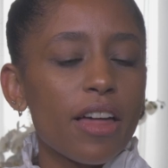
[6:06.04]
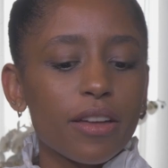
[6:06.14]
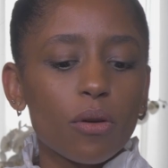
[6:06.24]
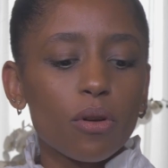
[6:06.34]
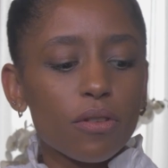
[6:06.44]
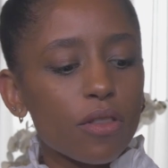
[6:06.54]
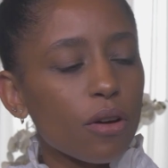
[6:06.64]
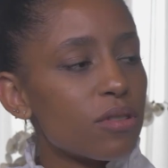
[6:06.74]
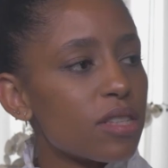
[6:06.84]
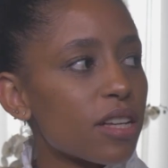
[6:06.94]
think all of
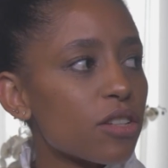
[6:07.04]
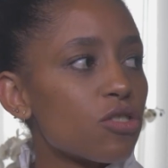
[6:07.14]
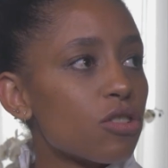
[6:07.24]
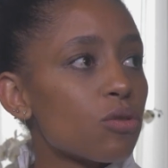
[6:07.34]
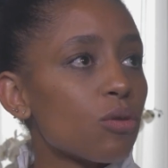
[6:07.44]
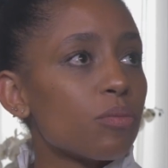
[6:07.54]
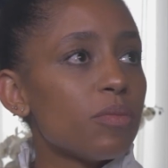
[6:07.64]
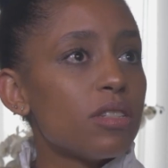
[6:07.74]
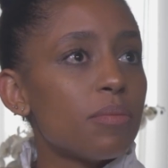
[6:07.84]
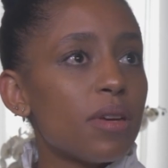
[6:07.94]
those things just taught
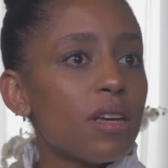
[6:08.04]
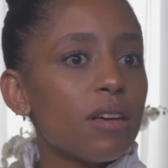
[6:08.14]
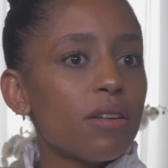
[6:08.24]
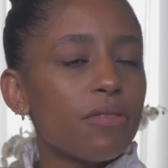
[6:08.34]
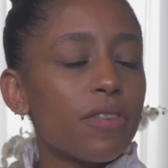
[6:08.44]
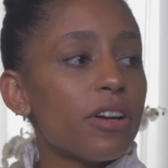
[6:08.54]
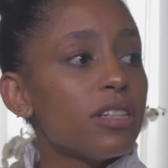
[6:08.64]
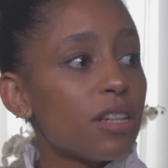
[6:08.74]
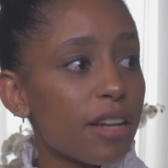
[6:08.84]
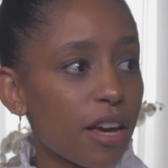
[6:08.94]
me to be very
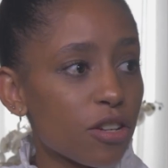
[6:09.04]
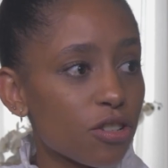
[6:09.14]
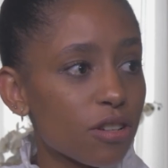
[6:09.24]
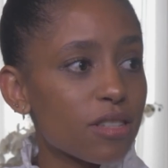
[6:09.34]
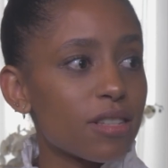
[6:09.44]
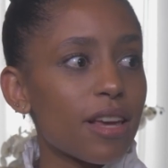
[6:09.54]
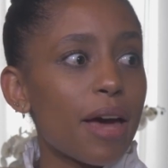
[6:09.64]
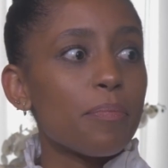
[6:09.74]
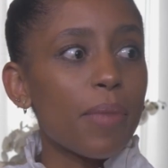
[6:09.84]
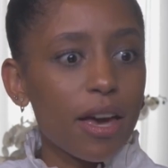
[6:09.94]
tenacious
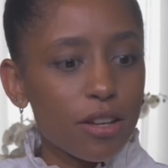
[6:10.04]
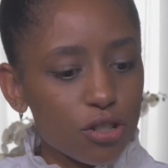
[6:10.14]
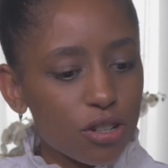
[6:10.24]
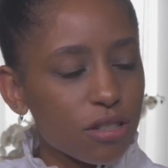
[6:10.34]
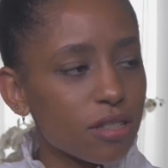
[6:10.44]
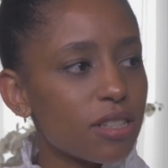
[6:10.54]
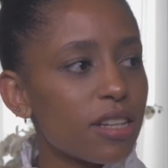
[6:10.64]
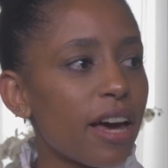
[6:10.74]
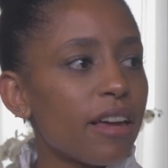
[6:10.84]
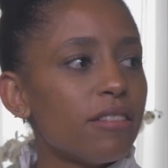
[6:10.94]
and
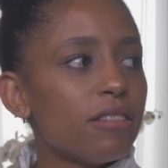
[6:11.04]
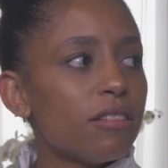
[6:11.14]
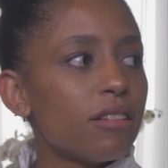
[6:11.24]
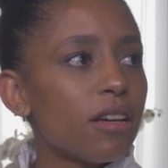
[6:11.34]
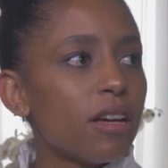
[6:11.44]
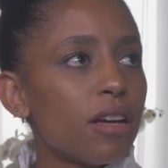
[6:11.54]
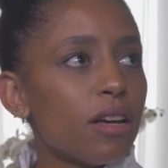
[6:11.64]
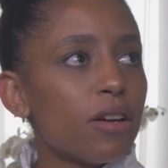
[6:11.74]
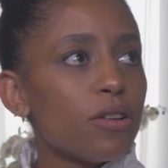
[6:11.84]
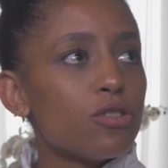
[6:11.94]
patient and
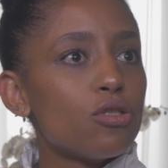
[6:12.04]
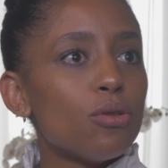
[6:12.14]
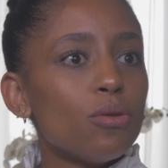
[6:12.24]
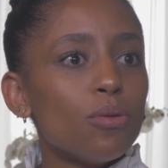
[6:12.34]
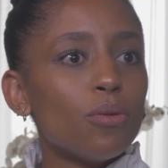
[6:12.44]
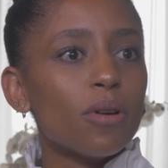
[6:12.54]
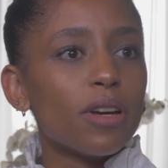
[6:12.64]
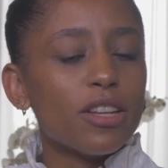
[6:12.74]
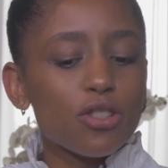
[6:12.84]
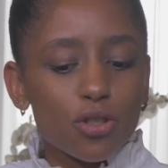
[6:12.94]
to
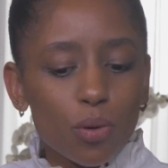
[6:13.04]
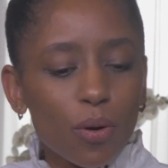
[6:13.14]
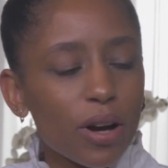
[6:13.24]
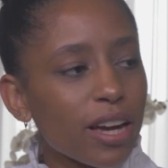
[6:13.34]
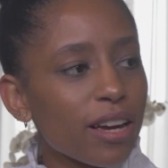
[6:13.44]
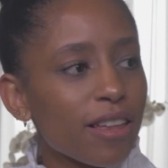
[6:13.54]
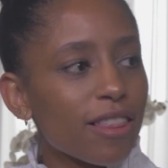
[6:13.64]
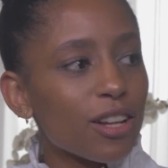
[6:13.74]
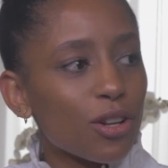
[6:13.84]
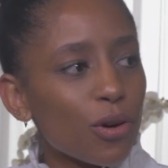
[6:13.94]
enjoy
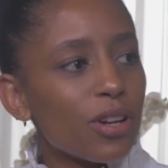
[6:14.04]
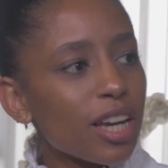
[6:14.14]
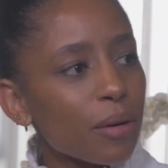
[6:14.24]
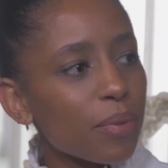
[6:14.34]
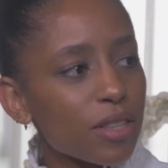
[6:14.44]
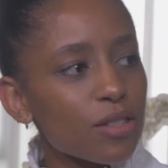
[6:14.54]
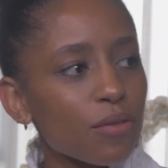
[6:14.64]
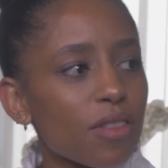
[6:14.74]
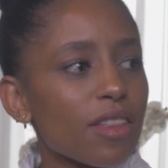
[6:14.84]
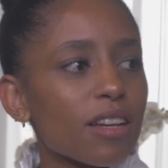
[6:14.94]
the learning bits
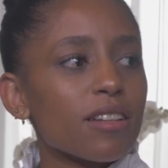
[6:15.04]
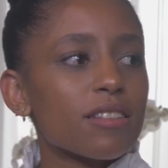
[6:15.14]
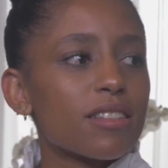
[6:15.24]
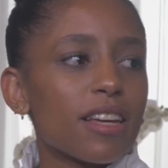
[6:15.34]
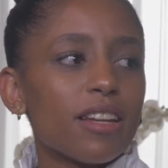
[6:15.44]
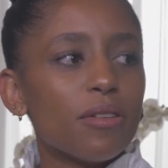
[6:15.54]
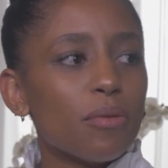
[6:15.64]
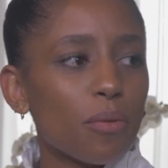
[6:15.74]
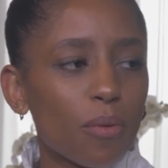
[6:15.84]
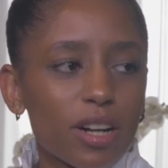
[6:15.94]
of things
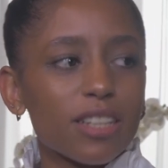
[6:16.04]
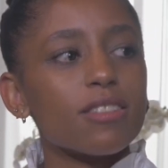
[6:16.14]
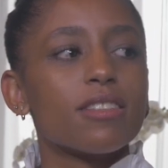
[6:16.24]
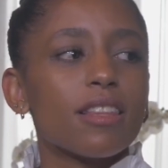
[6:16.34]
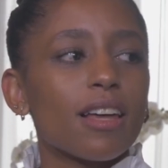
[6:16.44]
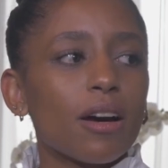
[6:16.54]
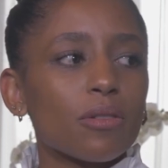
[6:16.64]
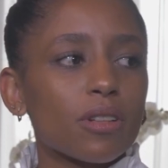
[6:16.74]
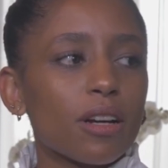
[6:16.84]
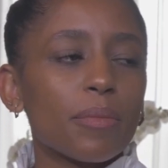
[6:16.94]
and wanting to see the
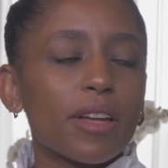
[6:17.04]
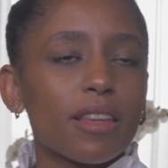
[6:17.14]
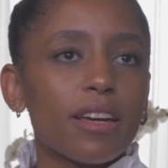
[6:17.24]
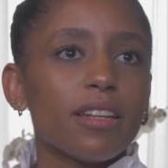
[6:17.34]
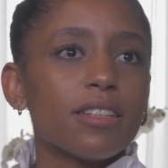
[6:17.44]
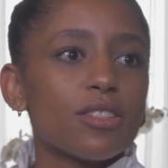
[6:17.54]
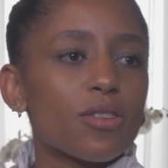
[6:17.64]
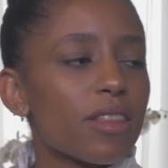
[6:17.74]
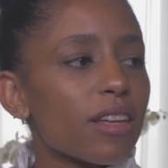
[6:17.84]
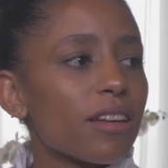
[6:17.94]
outcome at the end.
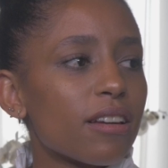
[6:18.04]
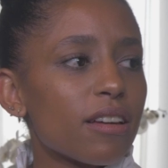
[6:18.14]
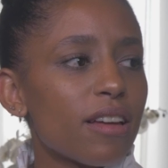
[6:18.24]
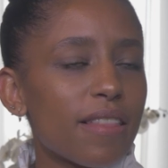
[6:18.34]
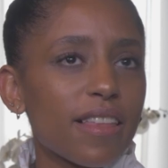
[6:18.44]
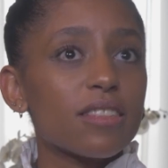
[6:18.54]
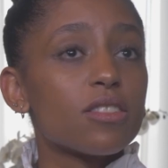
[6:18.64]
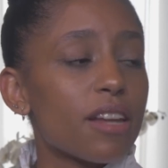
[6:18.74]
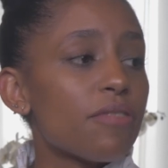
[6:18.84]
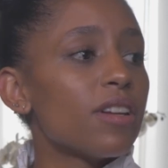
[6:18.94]
So I think
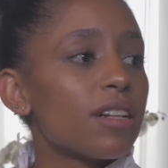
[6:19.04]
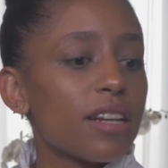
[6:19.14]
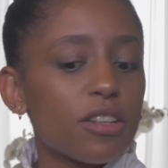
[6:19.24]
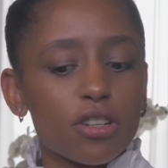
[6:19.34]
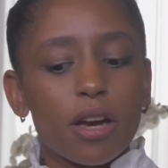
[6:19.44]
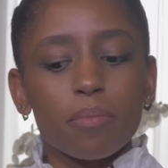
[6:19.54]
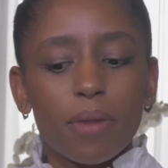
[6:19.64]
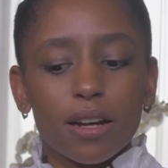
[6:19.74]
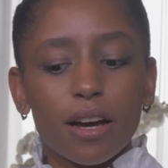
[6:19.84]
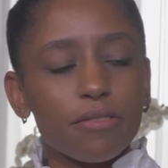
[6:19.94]
that's definitely shaped
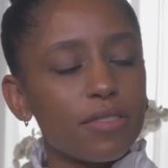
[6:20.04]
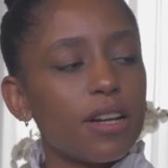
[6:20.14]
my life